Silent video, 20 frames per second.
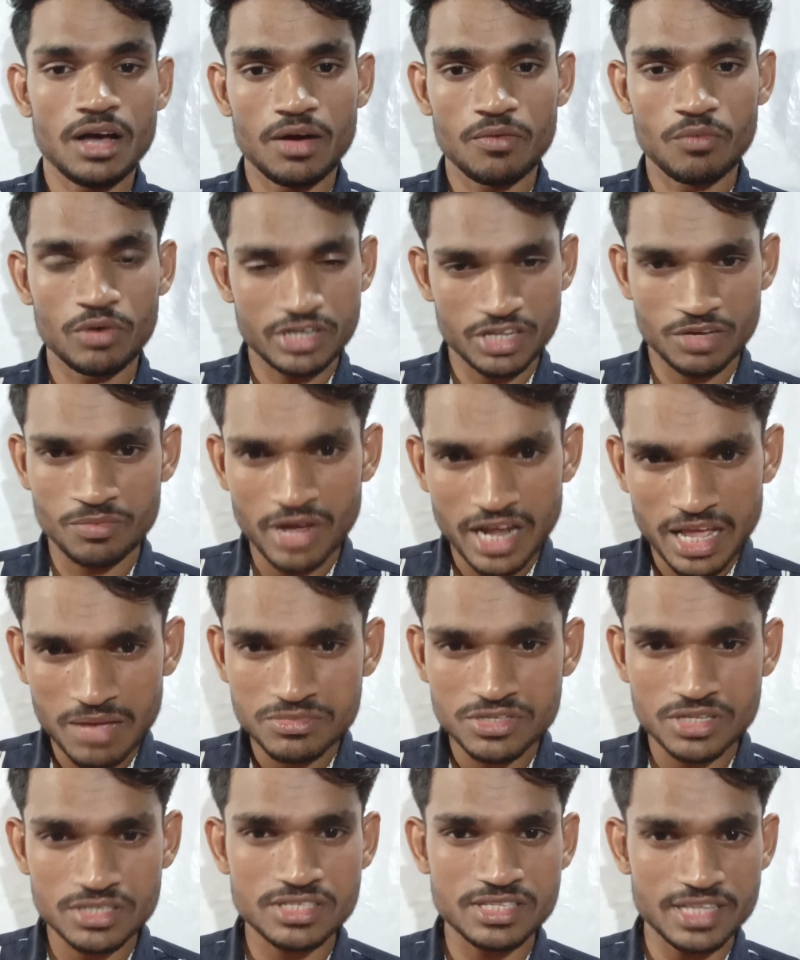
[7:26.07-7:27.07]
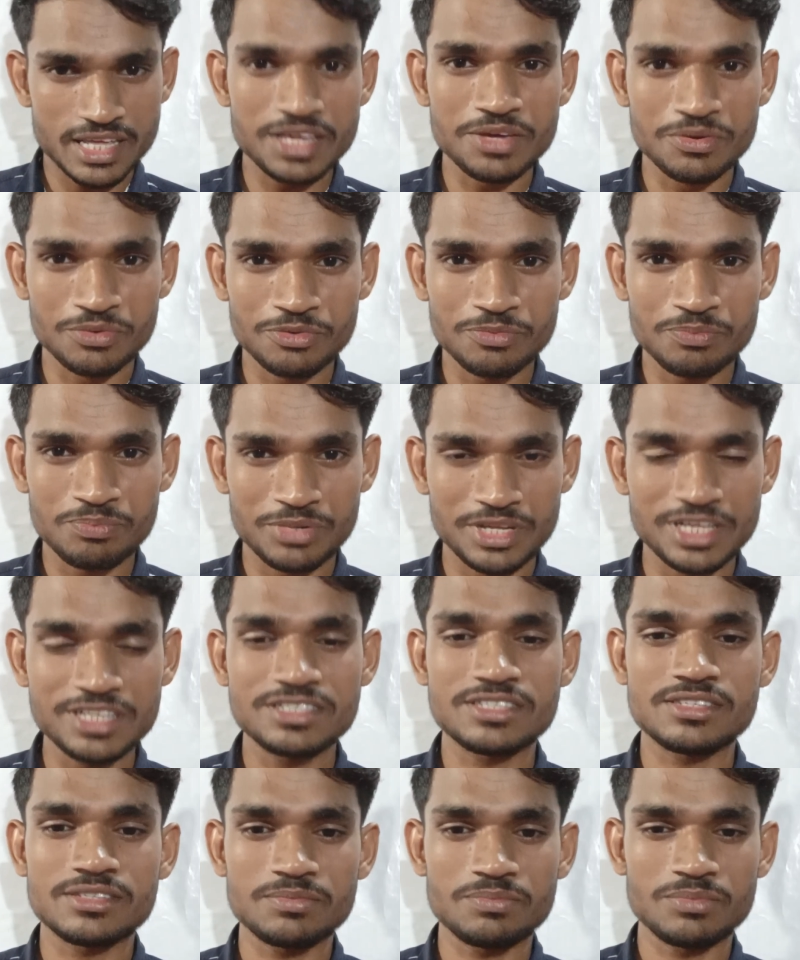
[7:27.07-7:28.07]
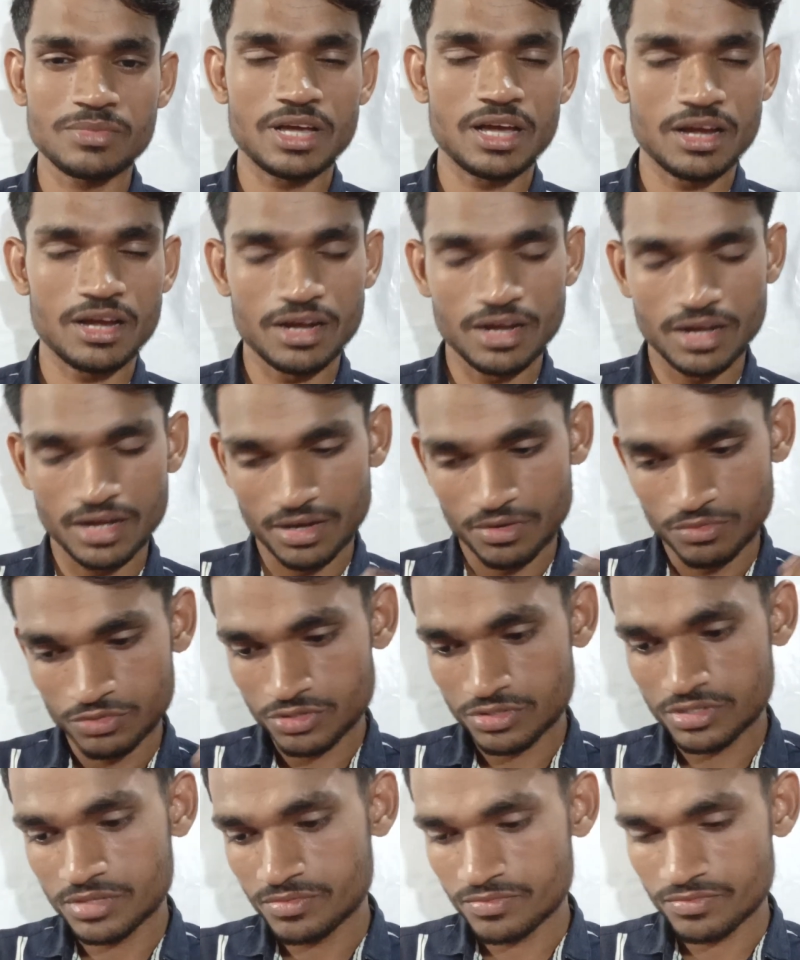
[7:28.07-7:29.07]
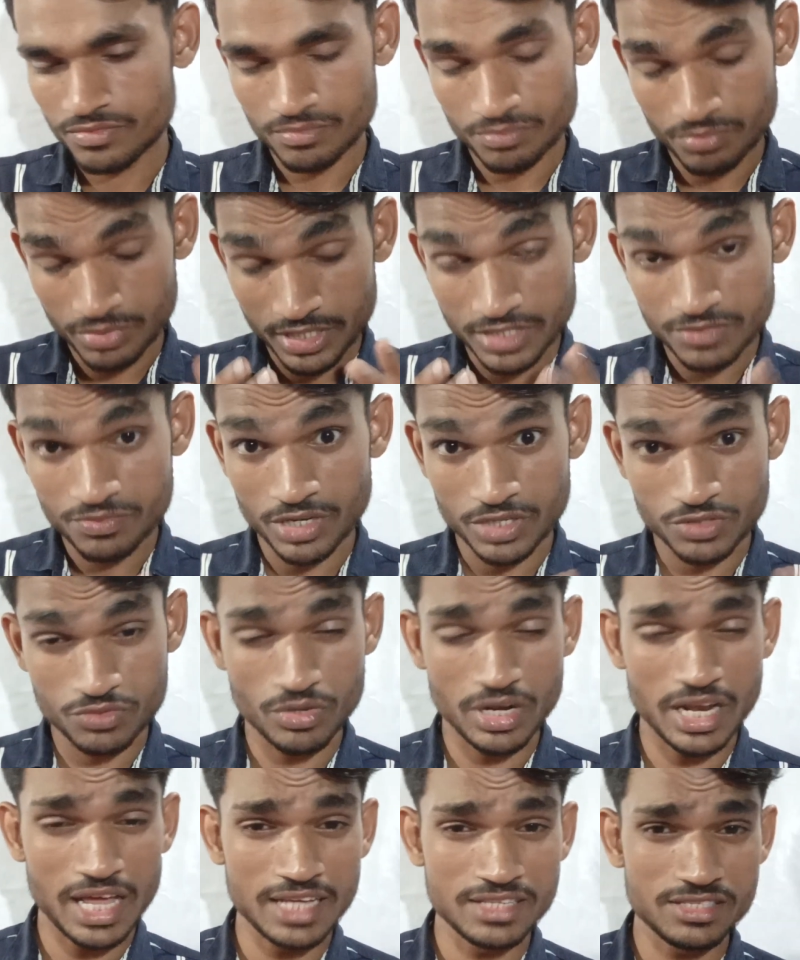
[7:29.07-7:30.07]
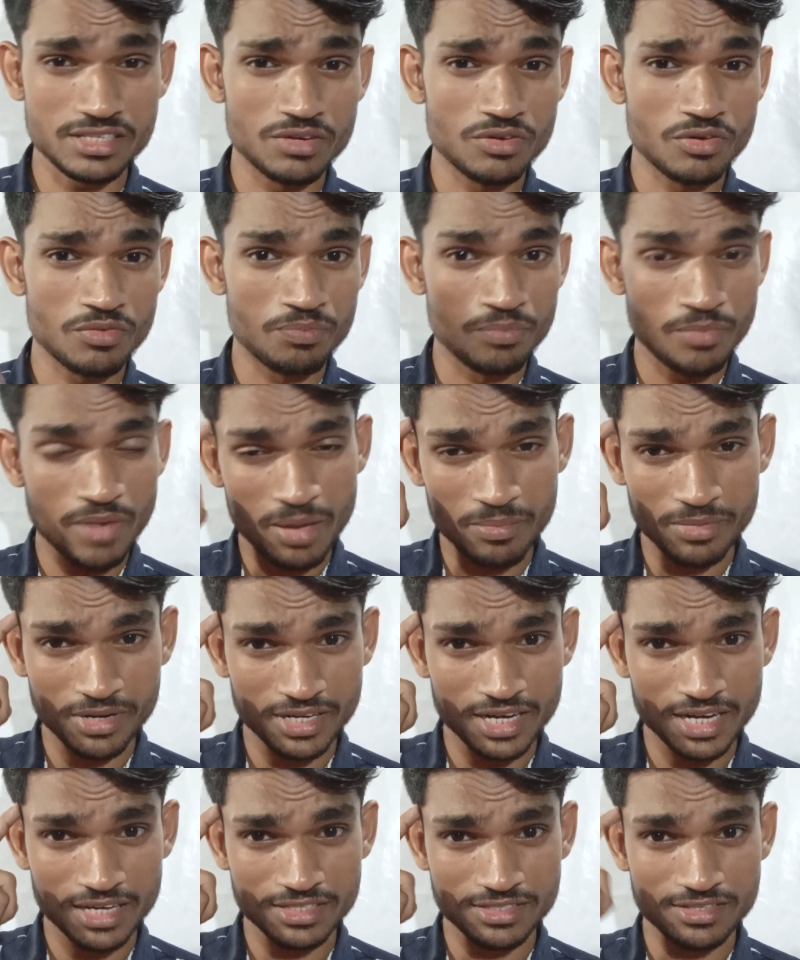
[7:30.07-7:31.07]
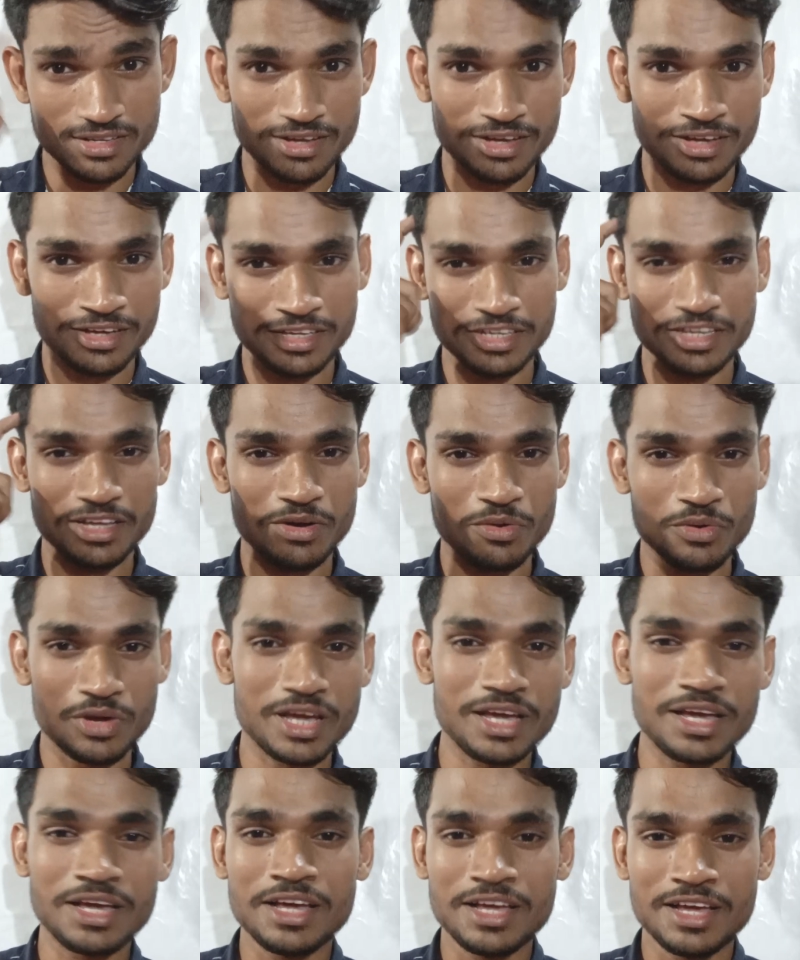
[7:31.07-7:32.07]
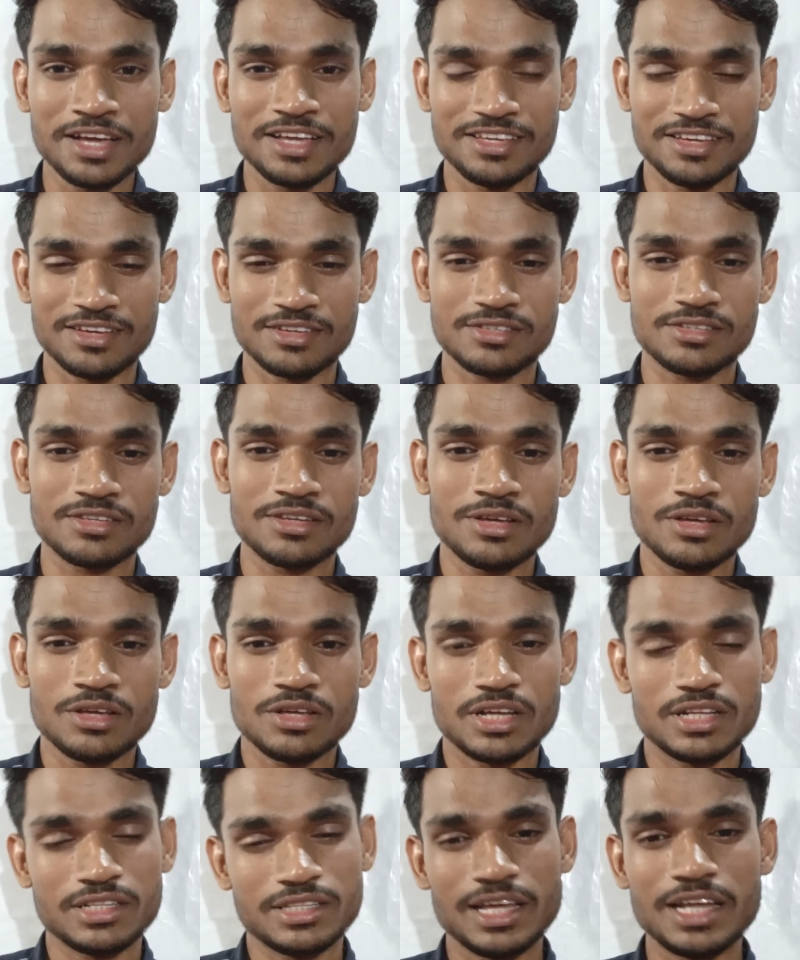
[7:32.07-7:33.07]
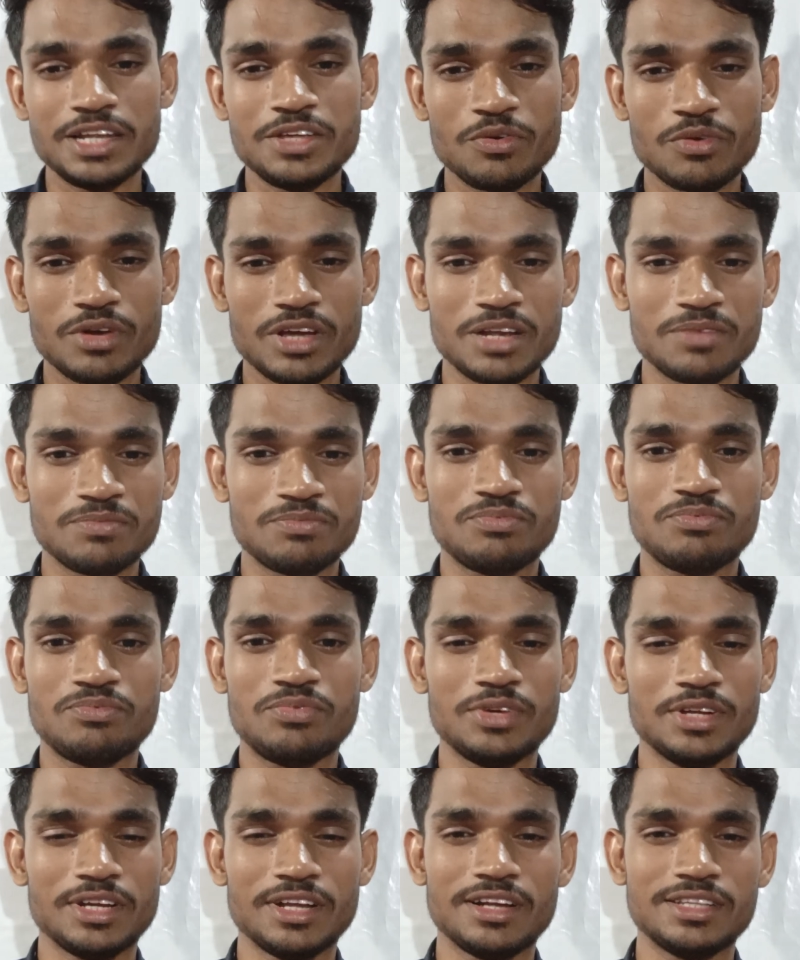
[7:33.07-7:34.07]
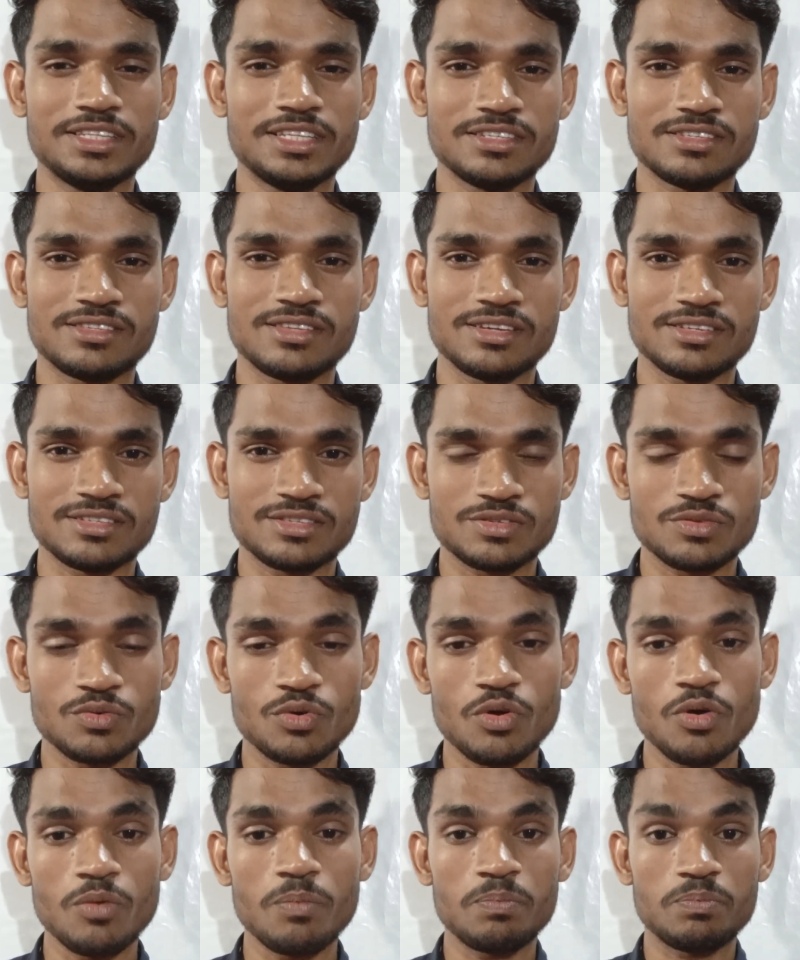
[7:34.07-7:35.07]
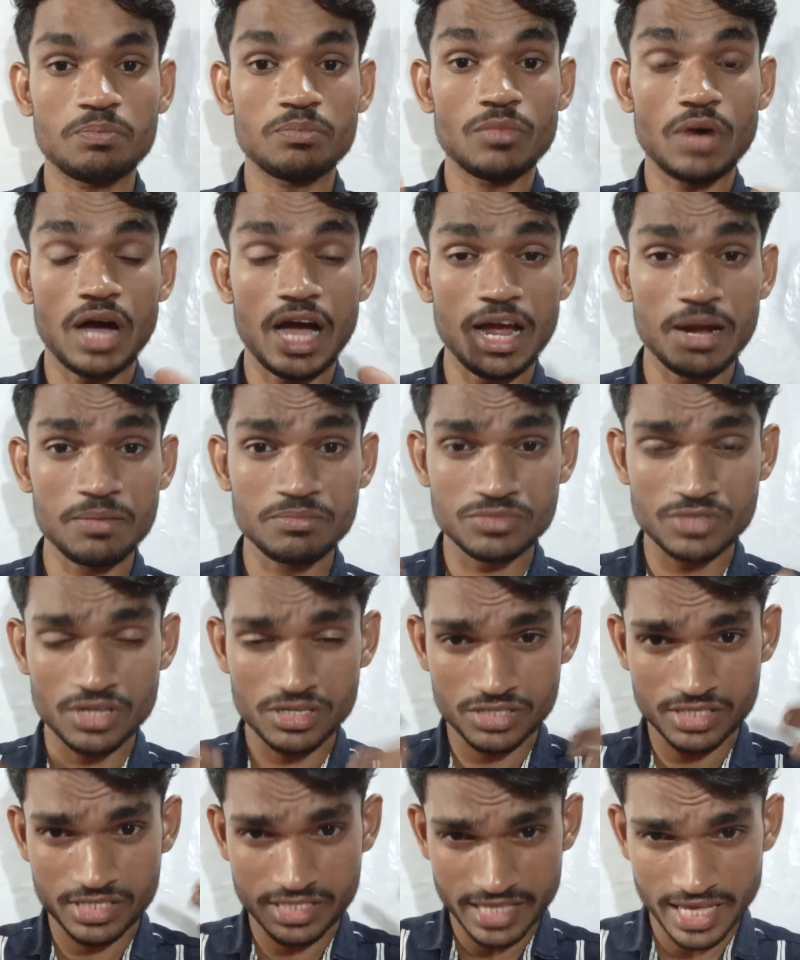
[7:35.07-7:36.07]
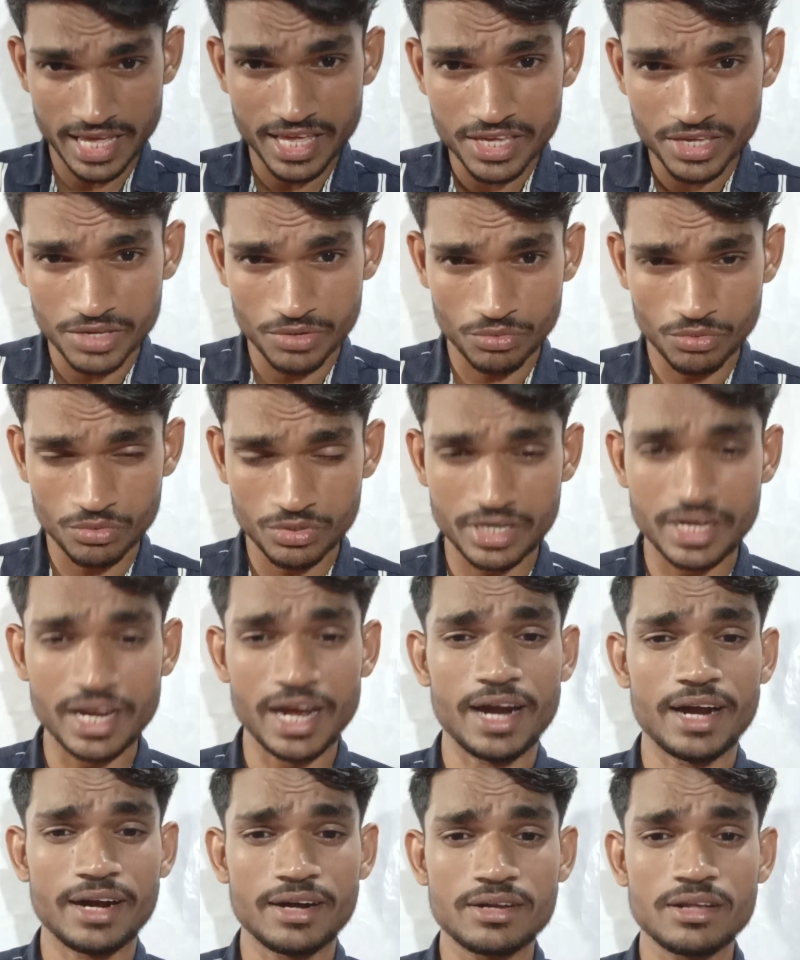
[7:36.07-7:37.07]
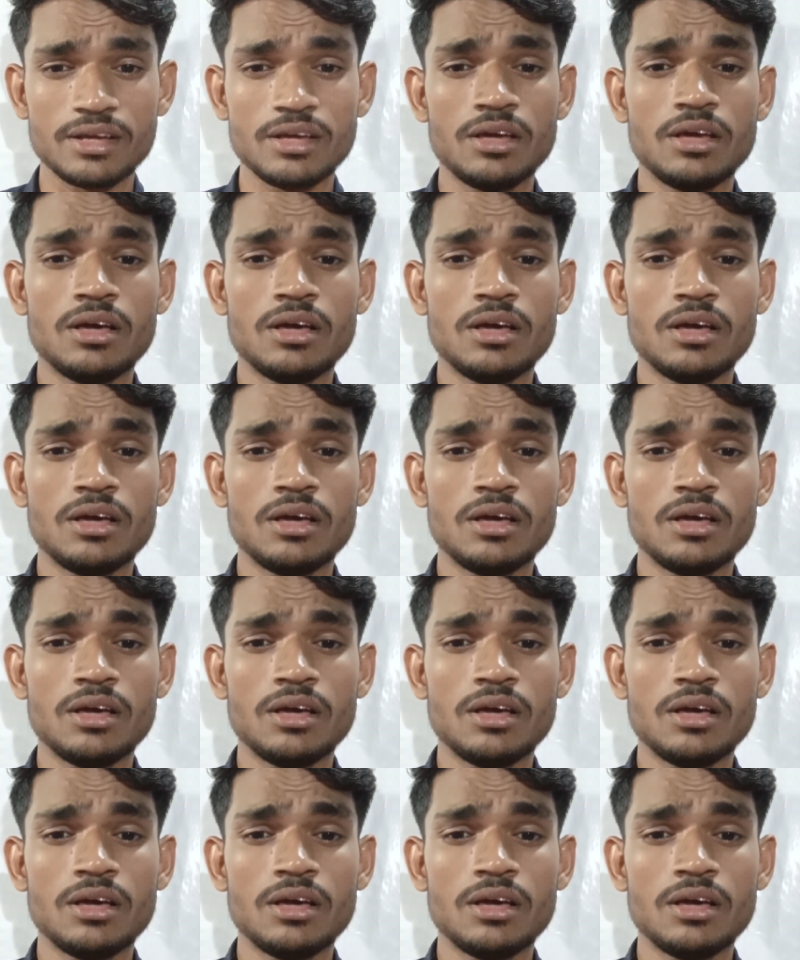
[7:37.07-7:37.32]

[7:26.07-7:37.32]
Whatever I'm just saying you, please please virtualize in your memory, that is here. Okay, yes, and then you can feel all these things. So I am just saying you that